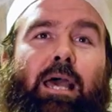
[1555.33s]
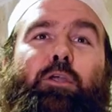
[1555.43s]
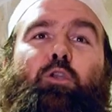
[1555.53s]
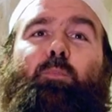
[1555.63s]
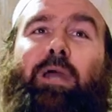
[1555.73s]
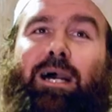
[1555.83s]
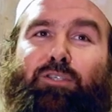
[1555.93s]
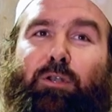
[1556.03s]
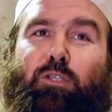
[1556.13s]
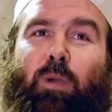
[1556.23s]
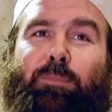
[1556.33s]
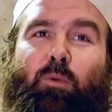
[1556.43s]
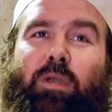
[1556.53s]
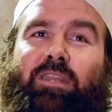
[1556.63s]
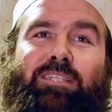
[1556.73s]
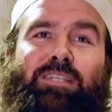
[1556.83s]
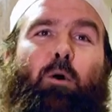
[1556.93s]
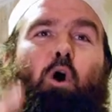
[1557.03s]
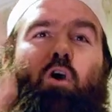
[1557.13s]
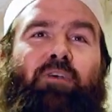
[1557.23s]
Then you pray Asr and it's wiped away. The
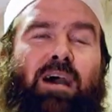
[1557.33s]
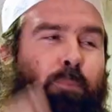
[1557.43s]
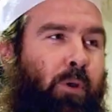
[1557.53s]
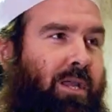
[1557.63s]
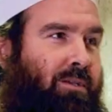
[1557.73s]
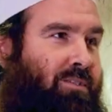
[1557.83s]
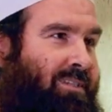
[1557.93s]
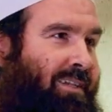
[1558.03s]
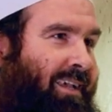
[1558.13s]
exact, all five prayers.